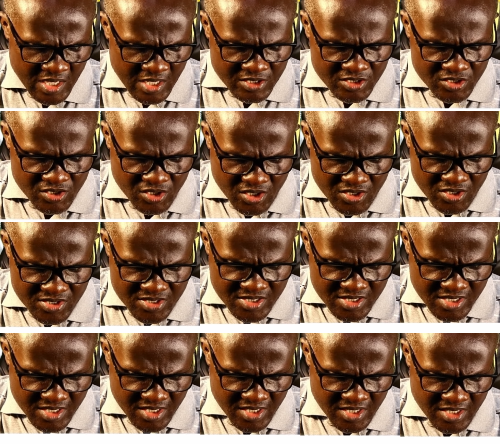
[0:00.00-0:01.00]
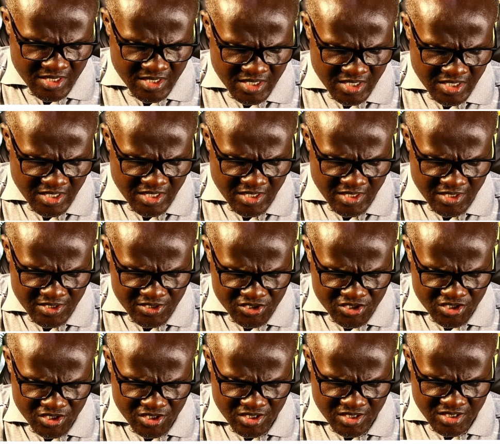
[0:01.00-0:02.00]
Trusting in
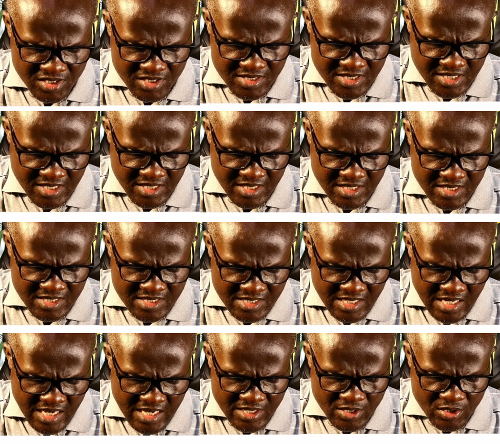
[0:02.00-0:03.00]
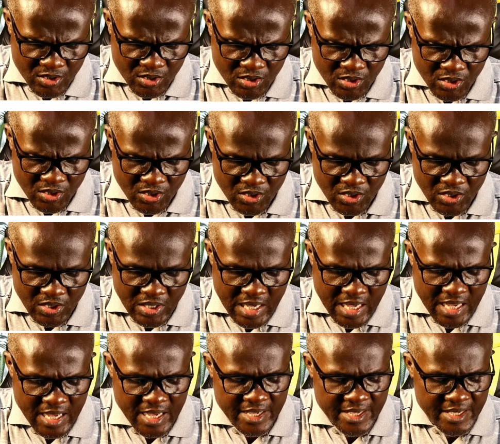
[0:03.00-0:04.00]
Jesus, I know
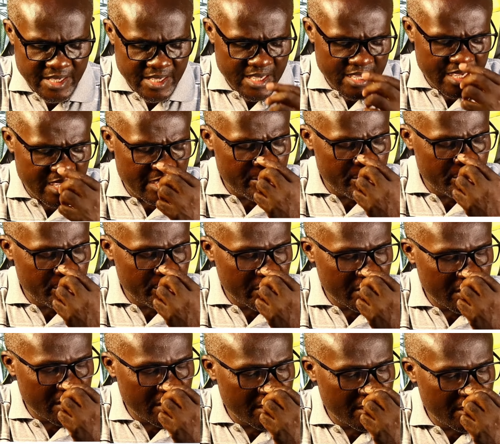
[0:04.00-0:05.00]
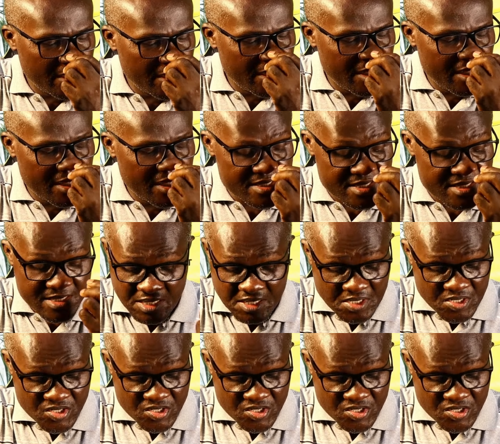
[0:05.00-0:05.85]
I am blessed.